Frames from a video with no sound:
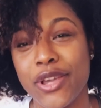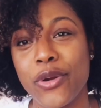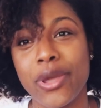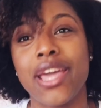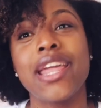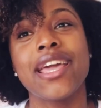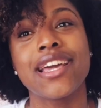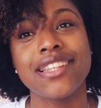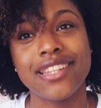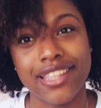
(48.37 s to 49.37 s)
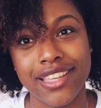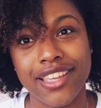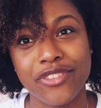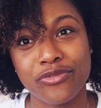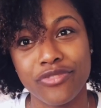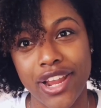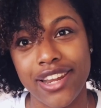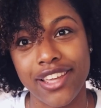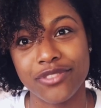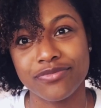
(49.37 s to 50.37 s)
Go ahead and click it right
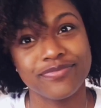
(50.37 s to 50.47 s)
now.